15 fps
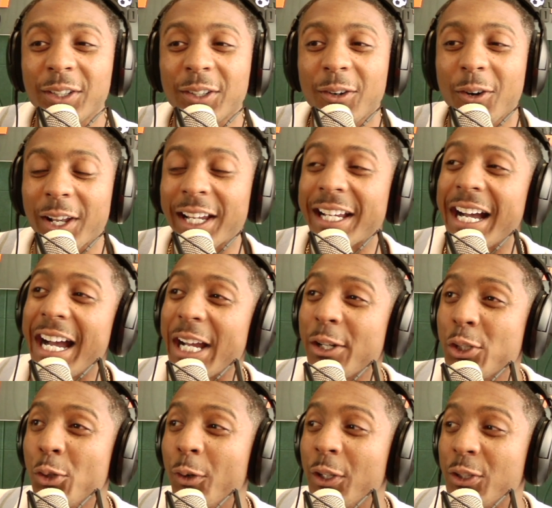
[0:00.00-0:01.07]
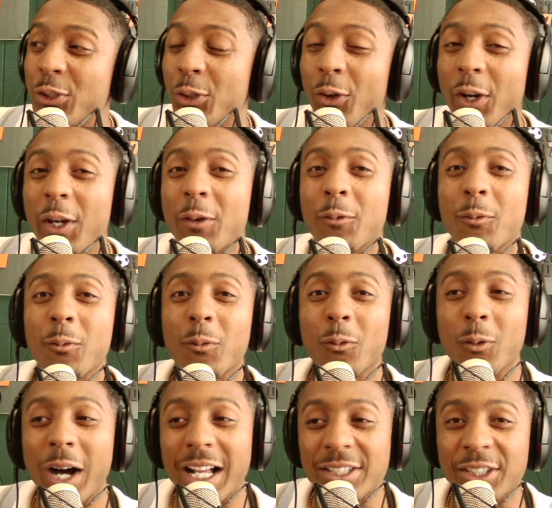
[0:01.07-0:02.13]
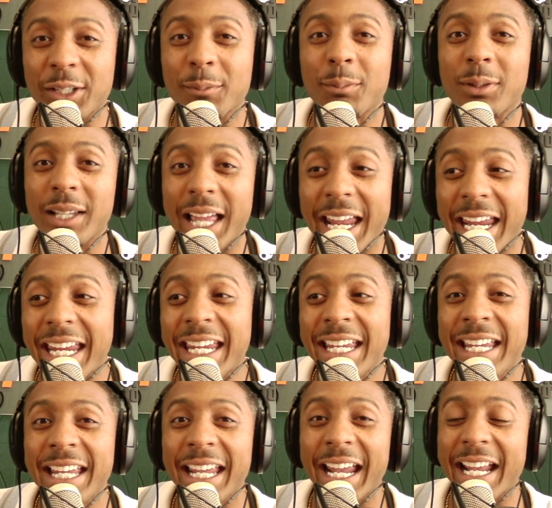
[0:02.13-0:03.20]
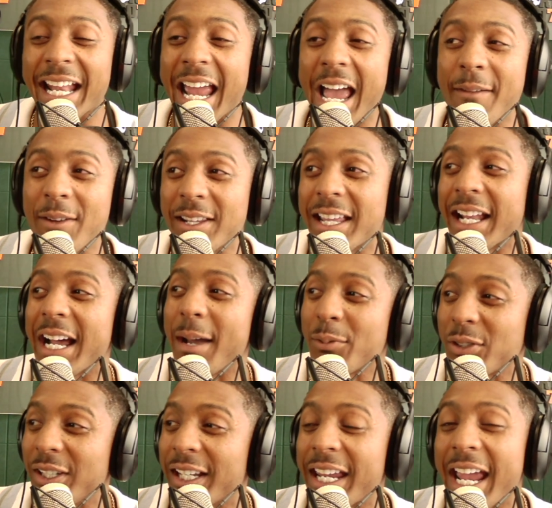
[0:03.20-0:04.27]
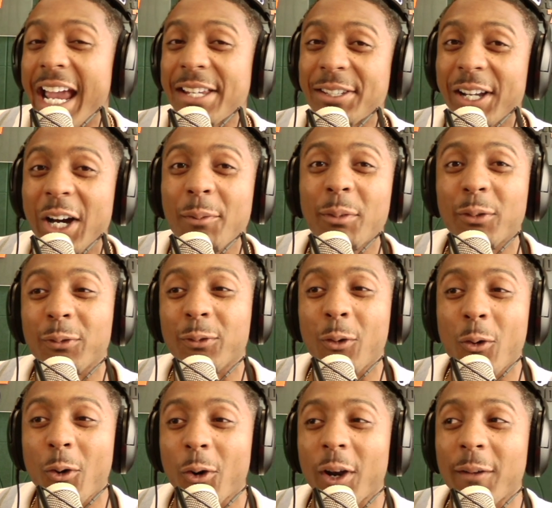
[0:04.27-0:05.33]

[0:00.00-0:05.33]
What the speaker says: on a guy who you enjoy watching play and having that option to cash out before,